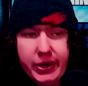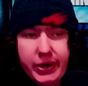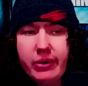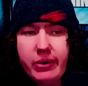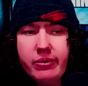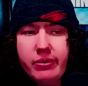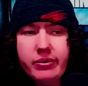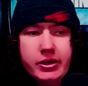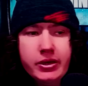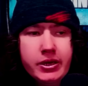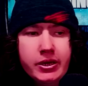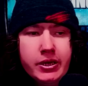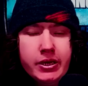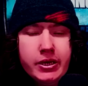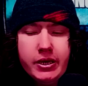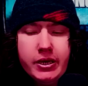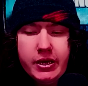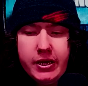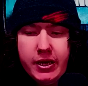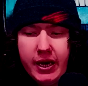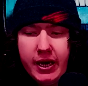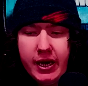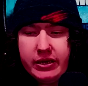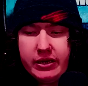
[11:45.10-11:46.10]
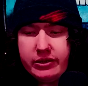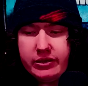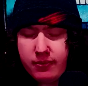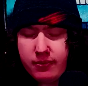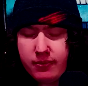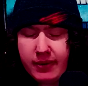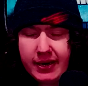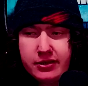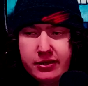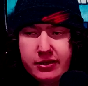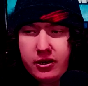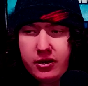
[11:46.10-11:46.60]
crew,
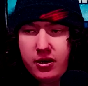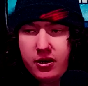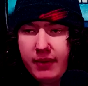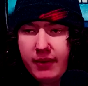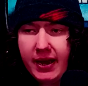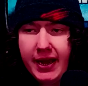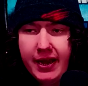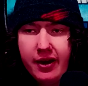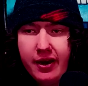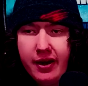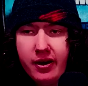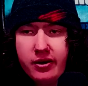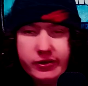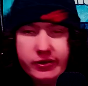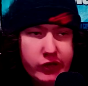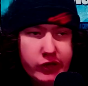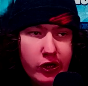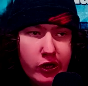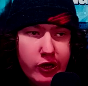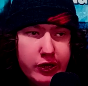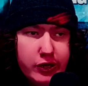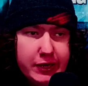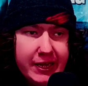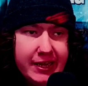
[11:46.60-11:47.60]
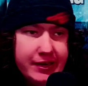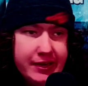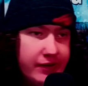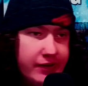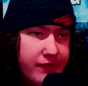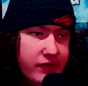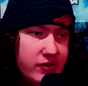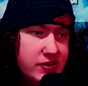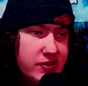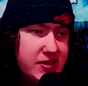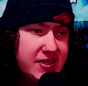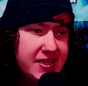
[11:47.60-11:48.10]
director, writers, all
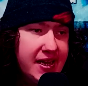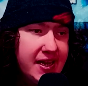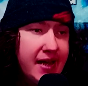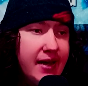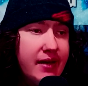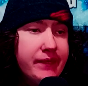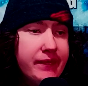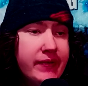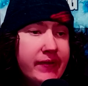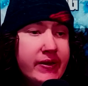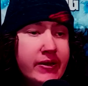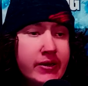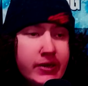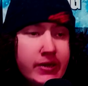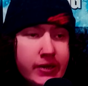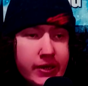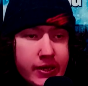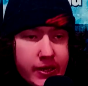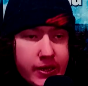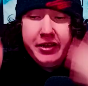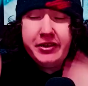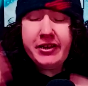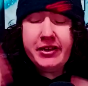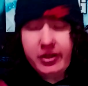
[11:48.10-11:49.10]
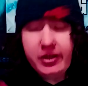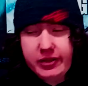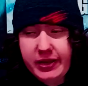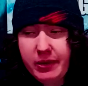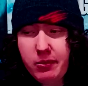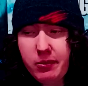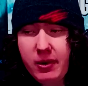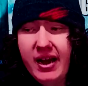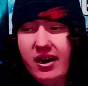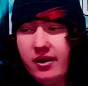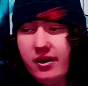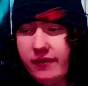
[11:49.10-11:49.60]
that different stuff. You could
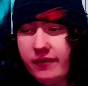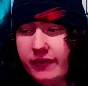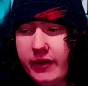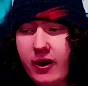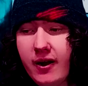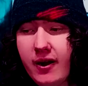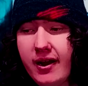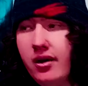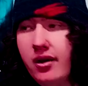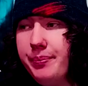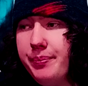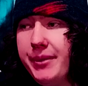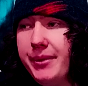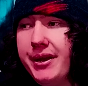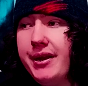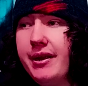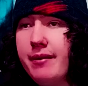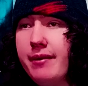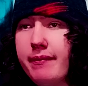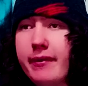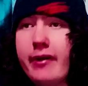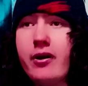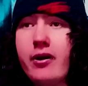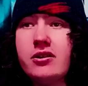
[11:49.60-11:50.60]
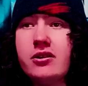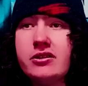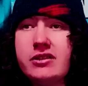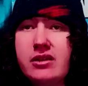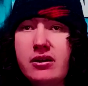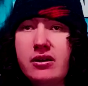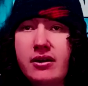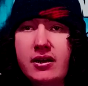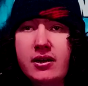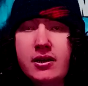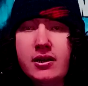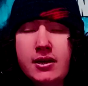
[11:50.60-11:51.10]
tell they were out of their element in
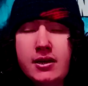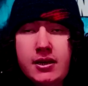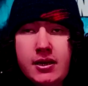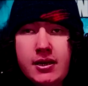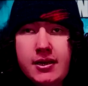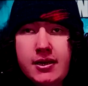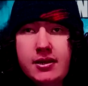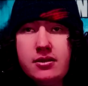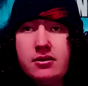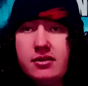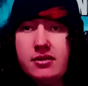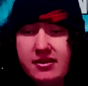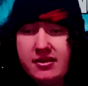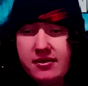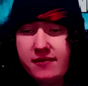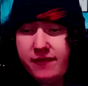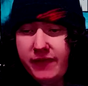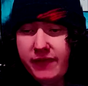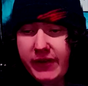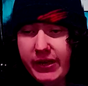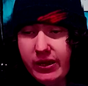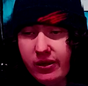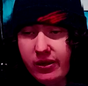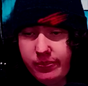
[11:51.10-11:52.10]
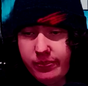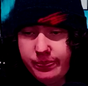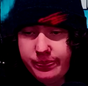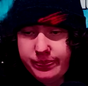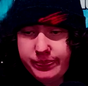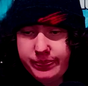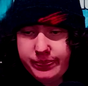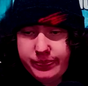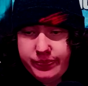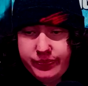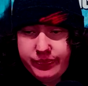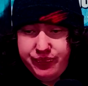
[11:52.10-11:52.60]
regards to this
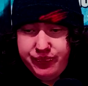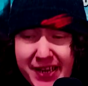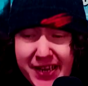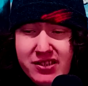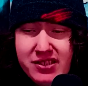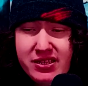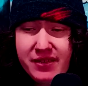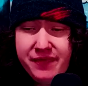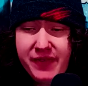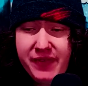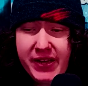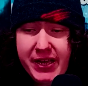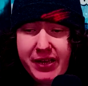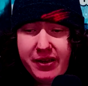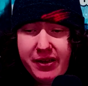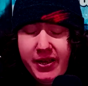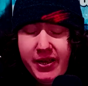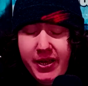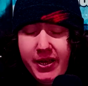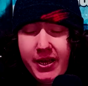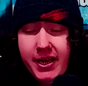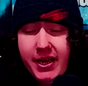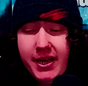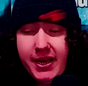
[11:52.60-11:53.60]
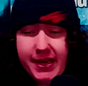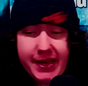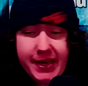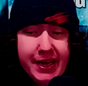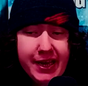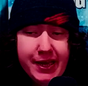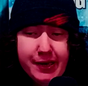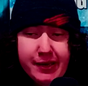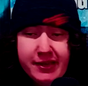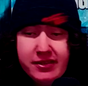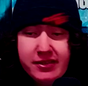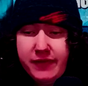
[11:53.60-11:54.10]
film. And here's the thing.
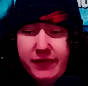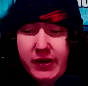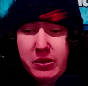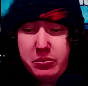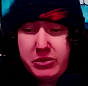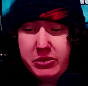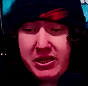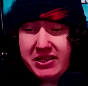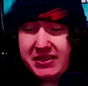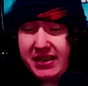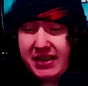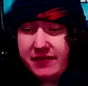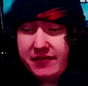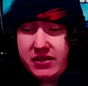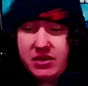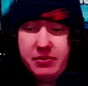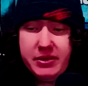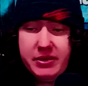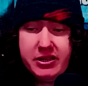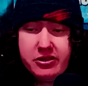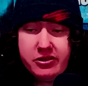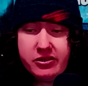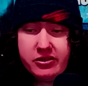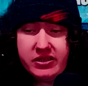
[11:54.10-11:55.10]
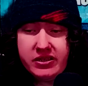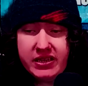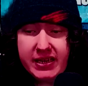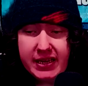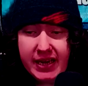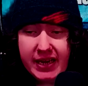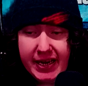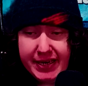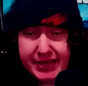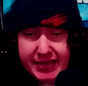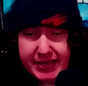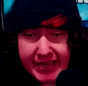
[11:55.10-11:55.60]
Again, this film does have some
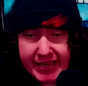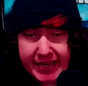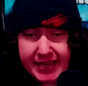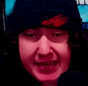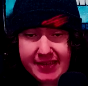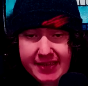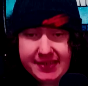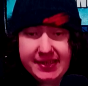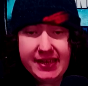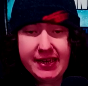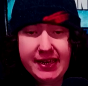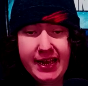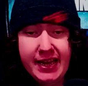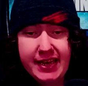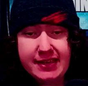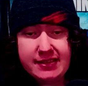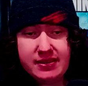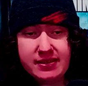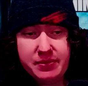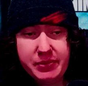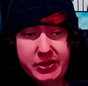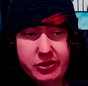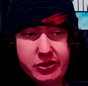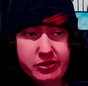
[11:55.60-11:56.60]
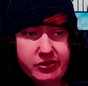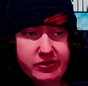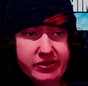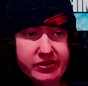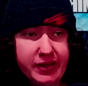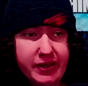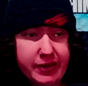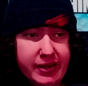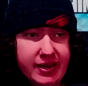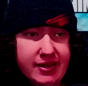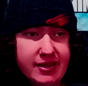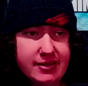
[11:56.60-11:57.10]
interesting ideas and has some
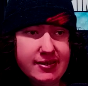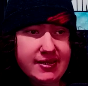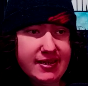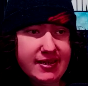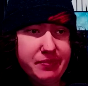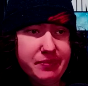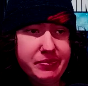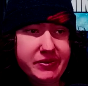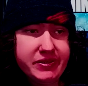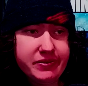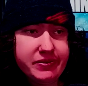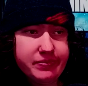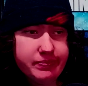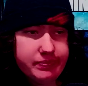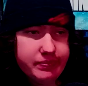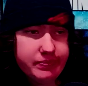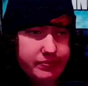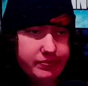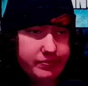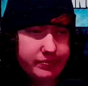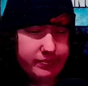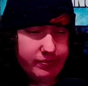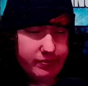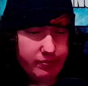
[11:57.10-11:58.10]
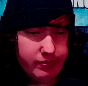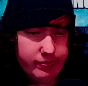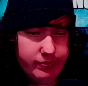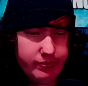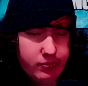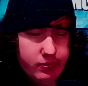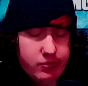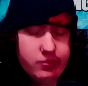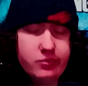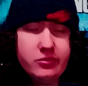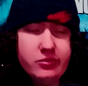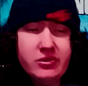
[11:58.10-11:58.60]
interesting concepts
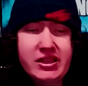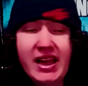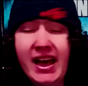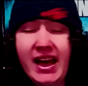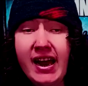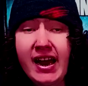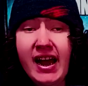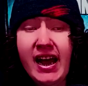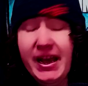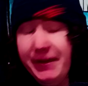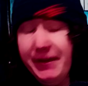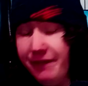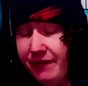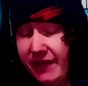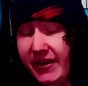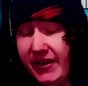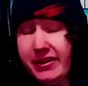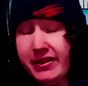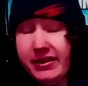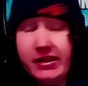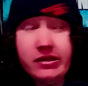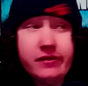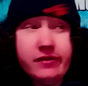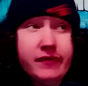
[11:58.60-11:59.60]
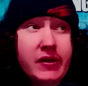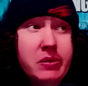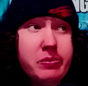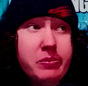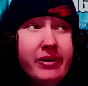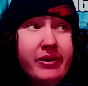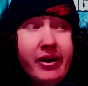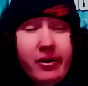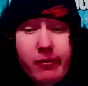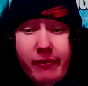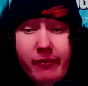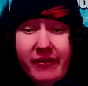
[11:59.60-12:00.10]
that I think this
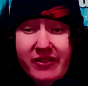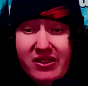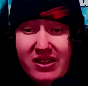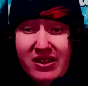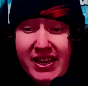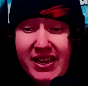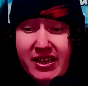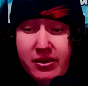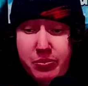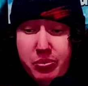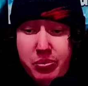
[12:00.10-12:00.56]
film could